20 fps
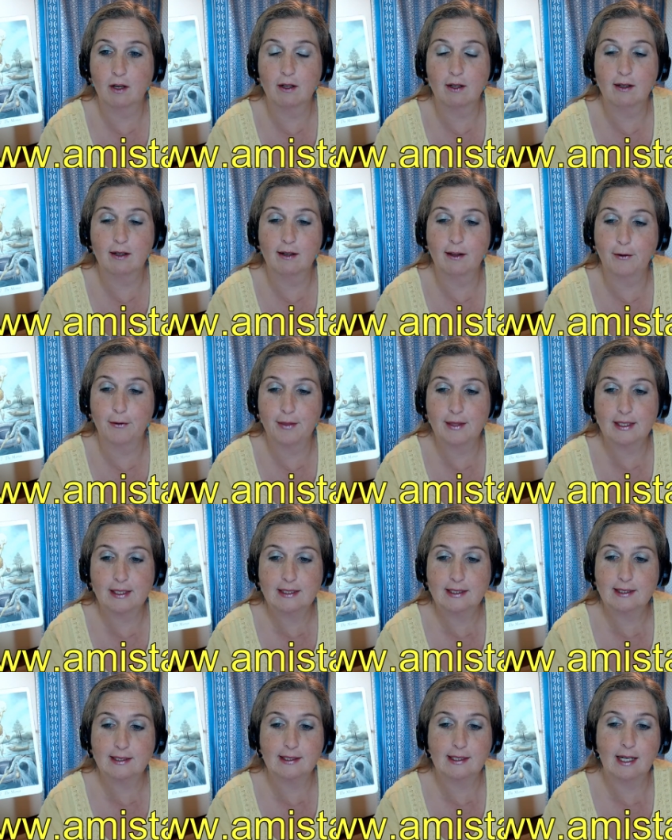you know, this
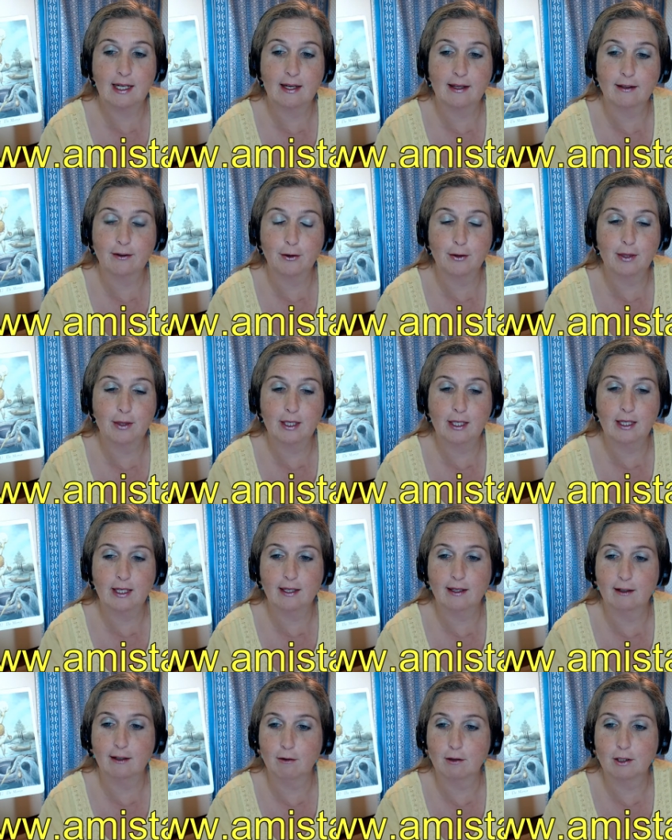is not a good
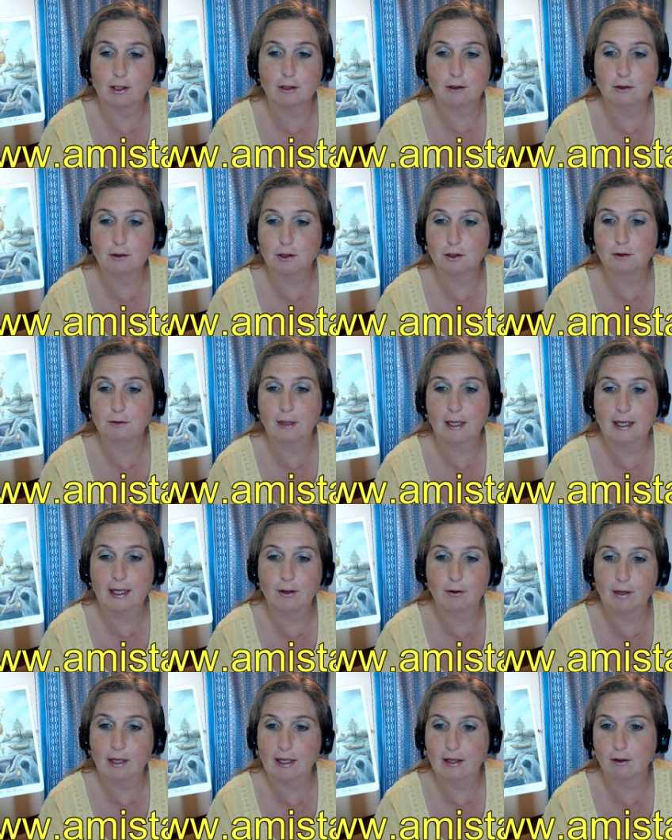thing, or you're too
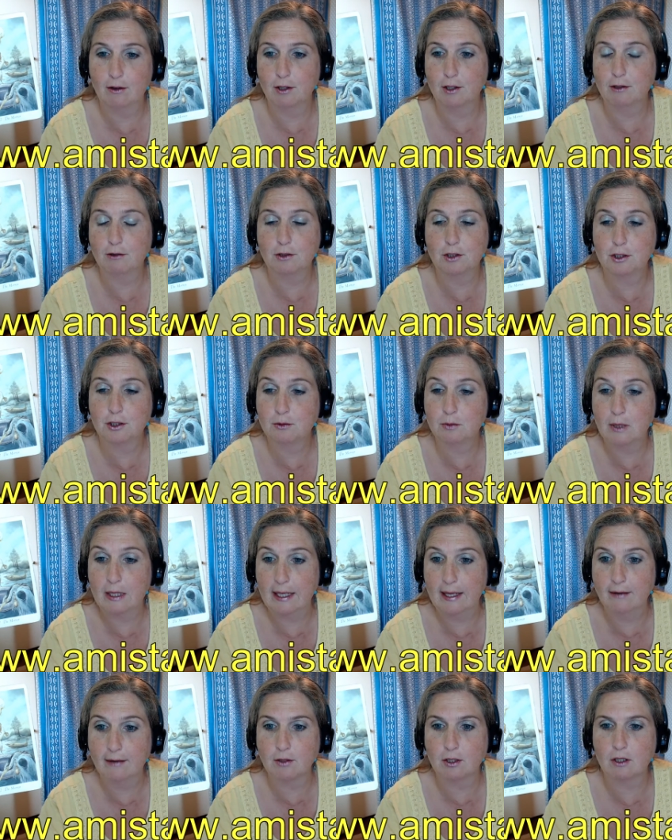angry, or you're too
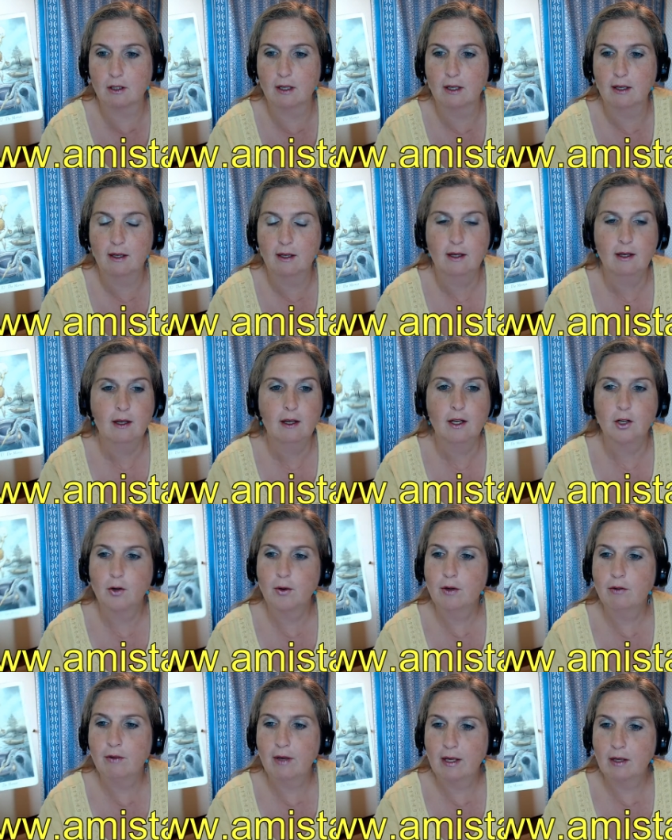whatever. You're
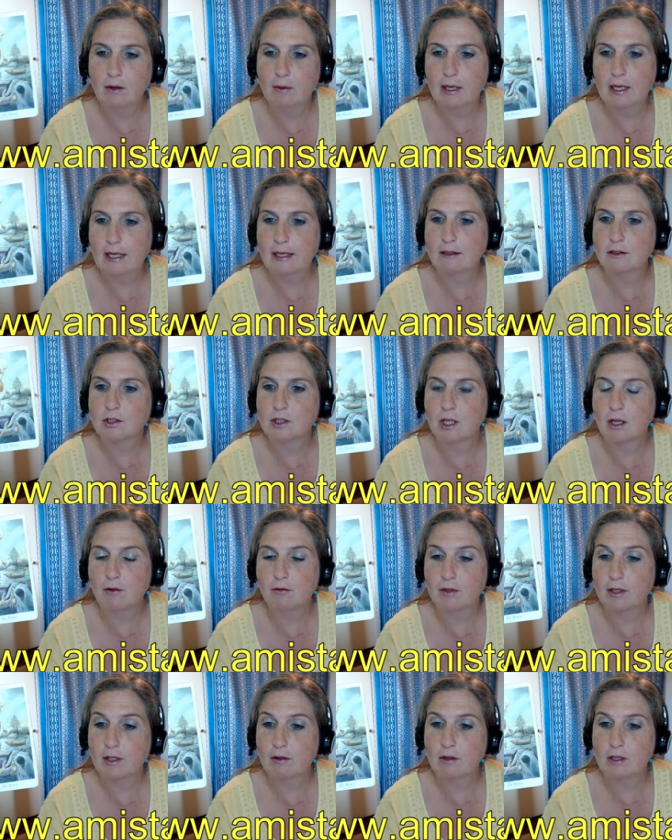evaluating yourself,
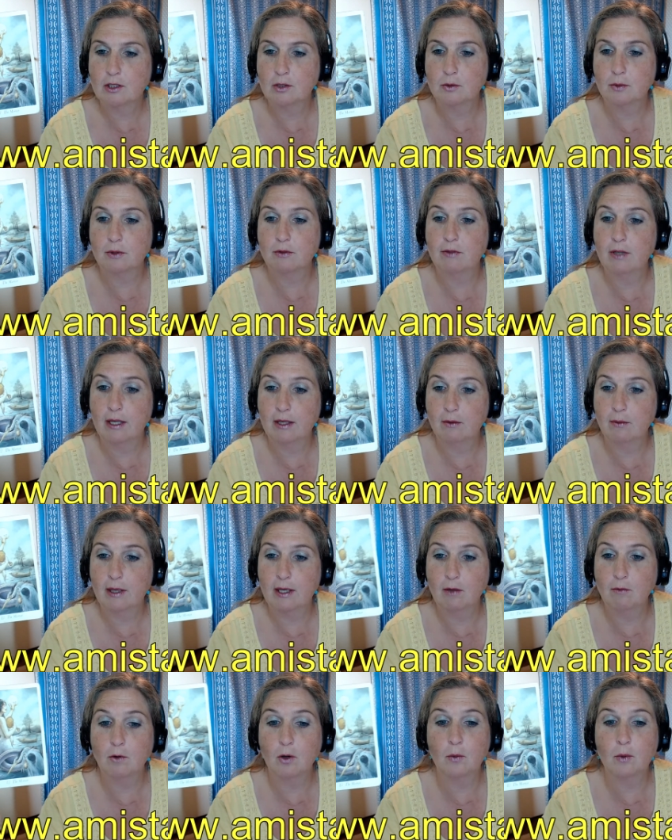and you're also
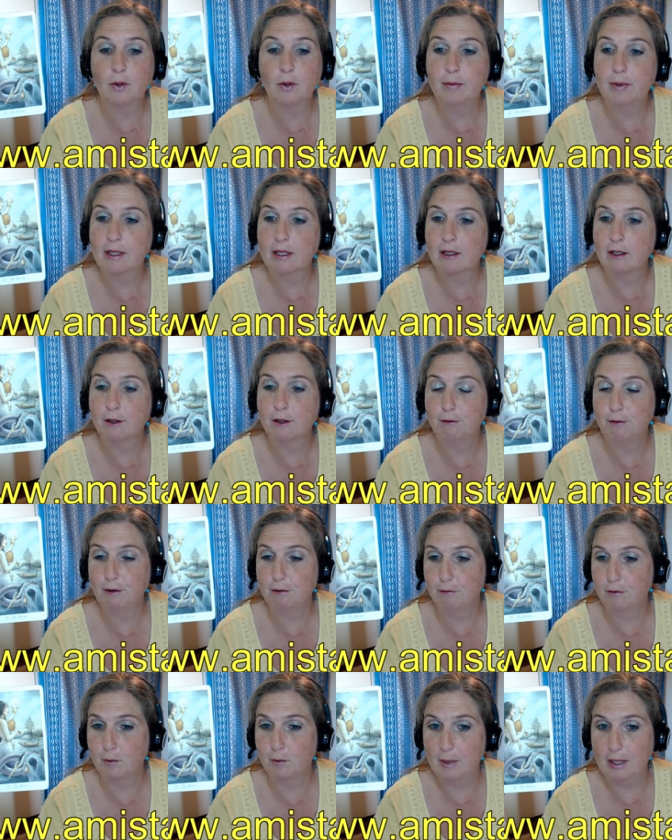evaluating what would be a good fit
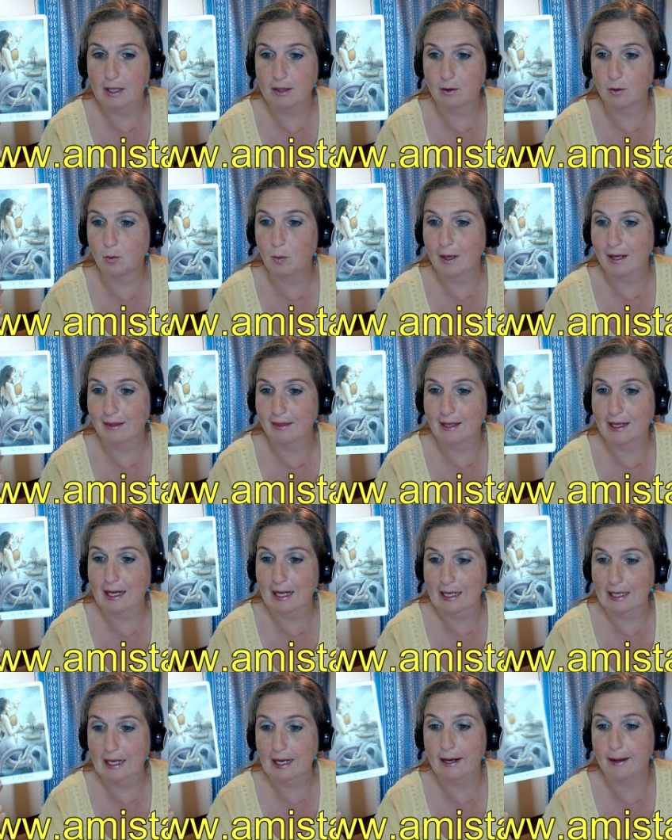for me the way that I
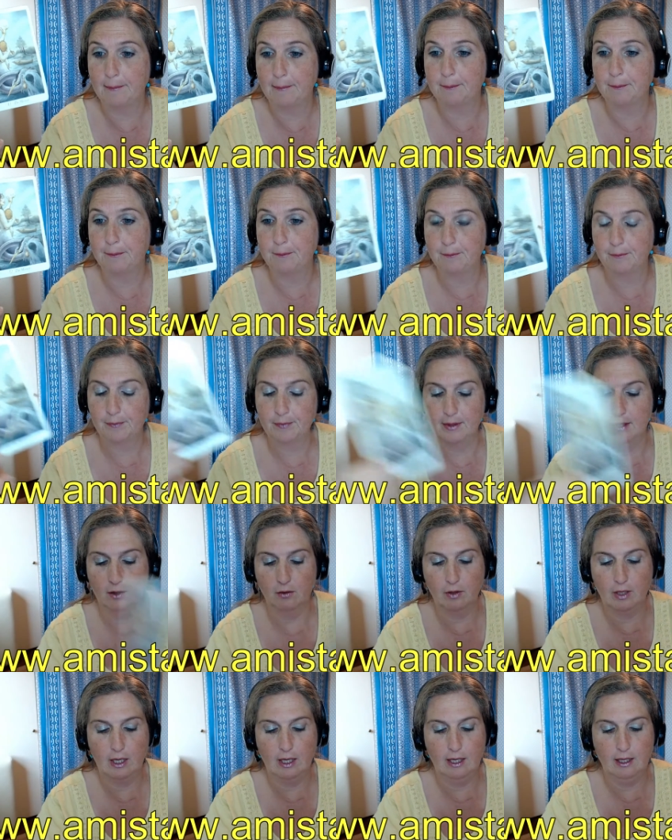am.
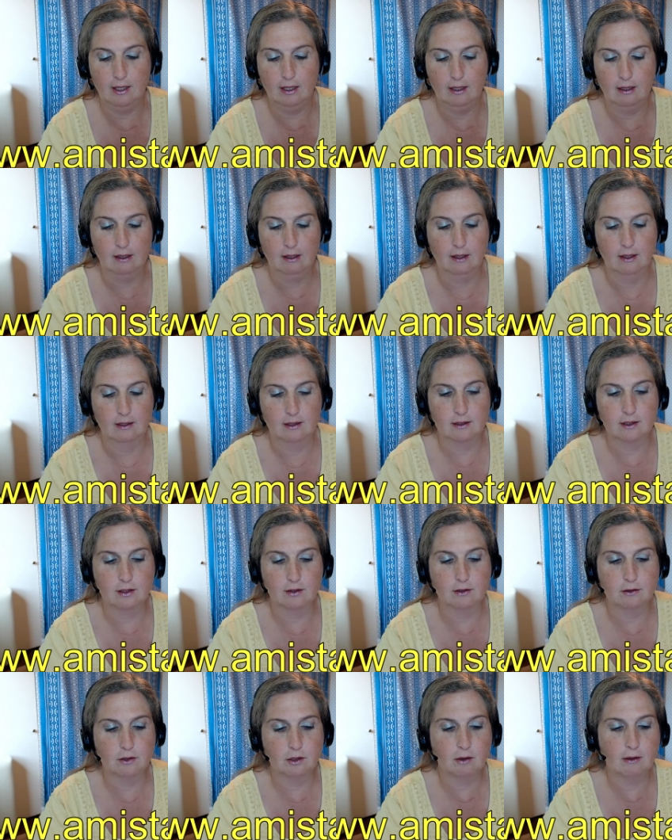Okay, so
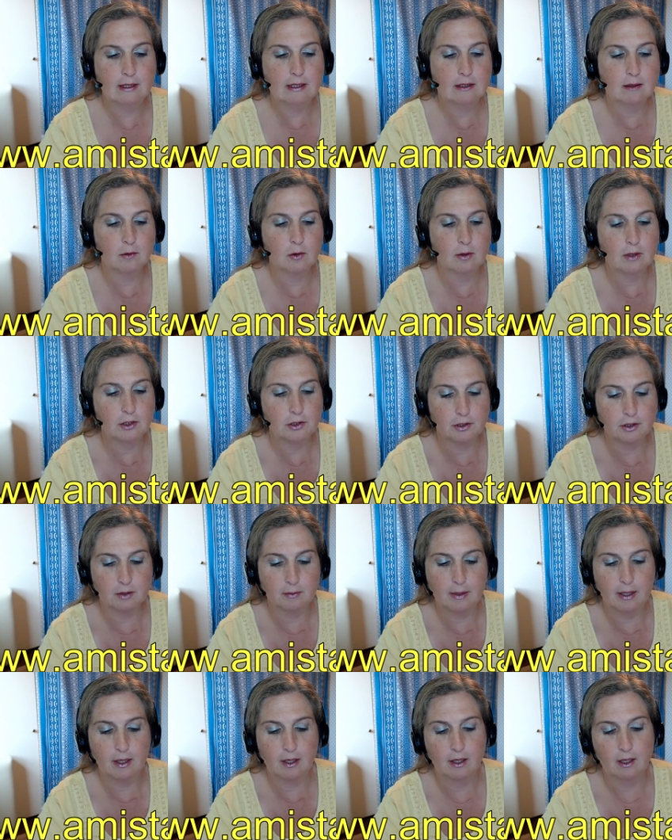there's already some questions
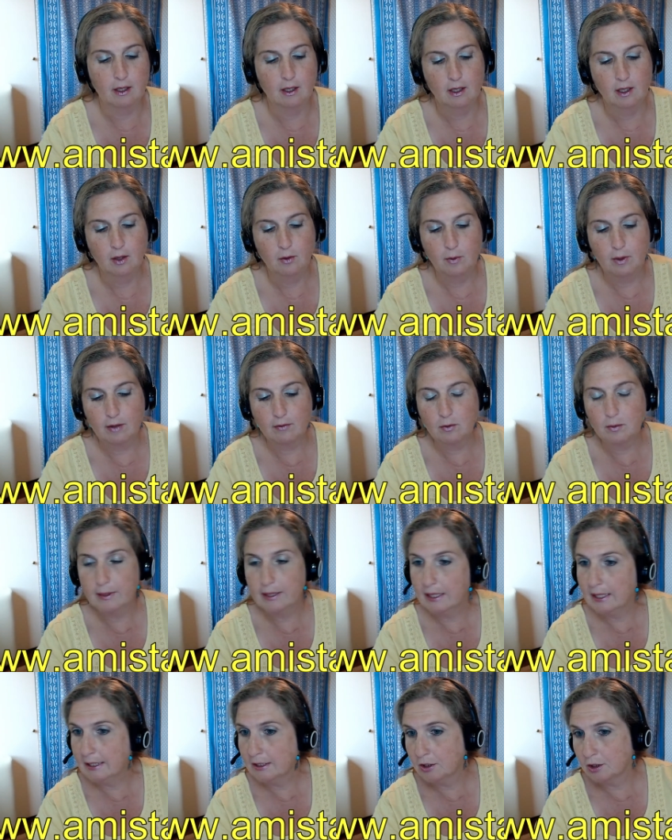about whatever
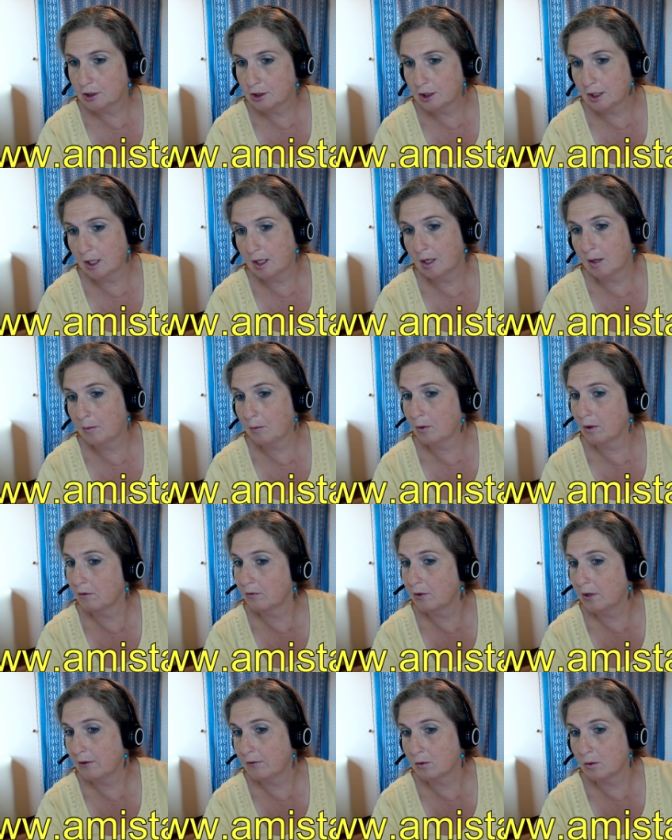relationship or if
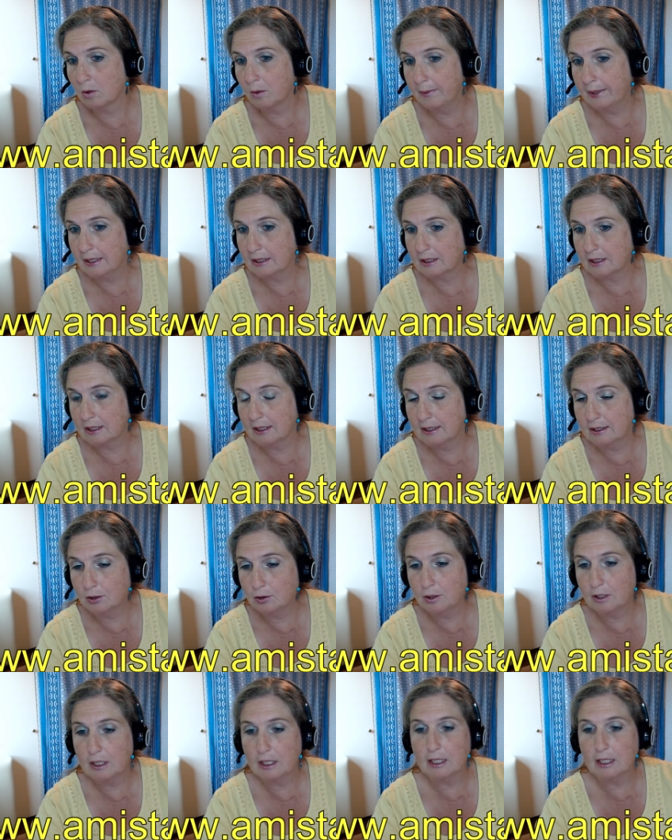you have a romantic
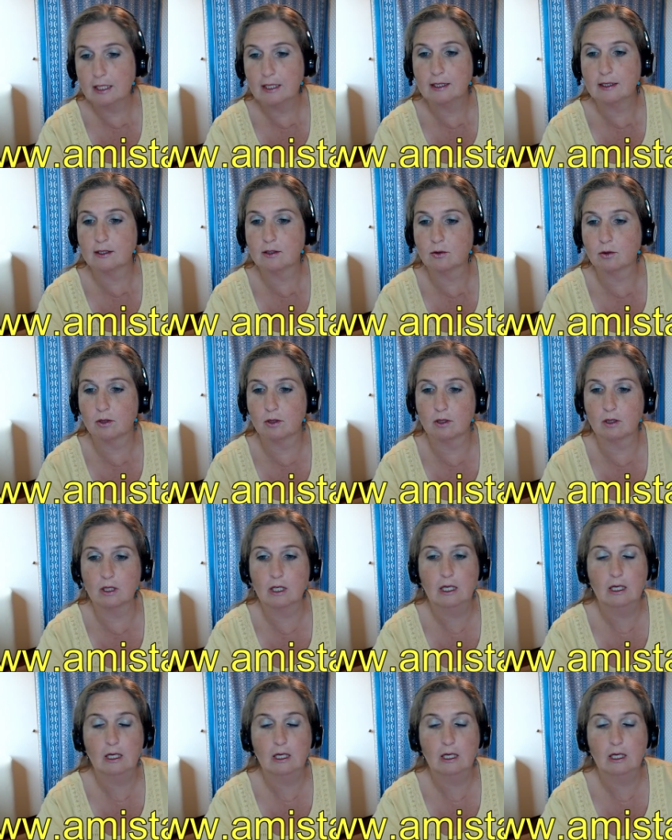interest or